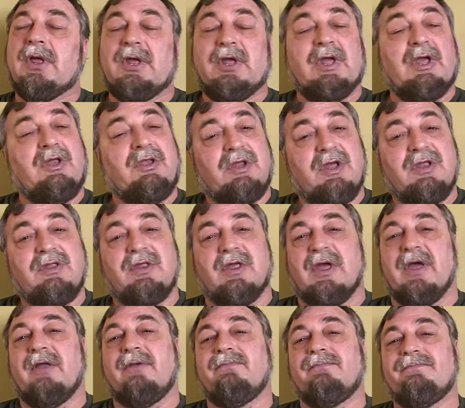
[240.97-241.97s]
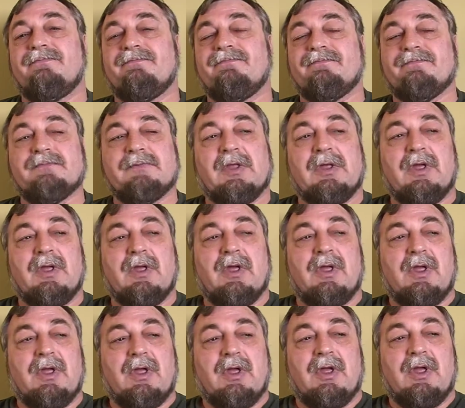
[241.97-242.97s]
He did that.
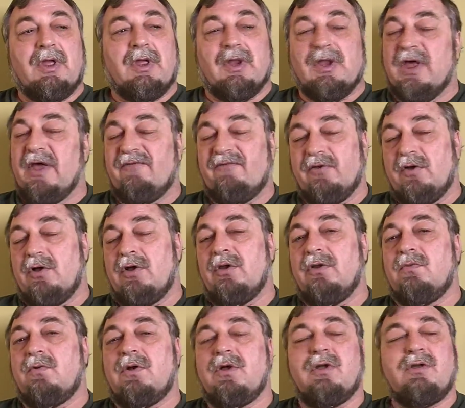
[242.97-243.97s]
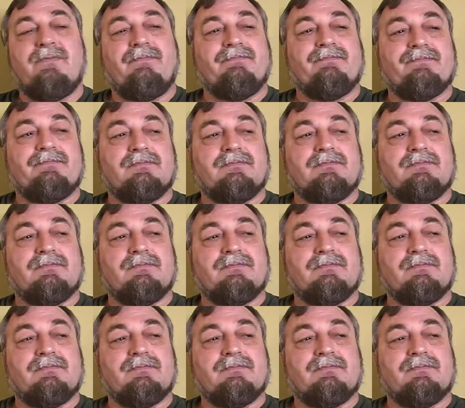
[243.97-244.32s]
He left Ottawa,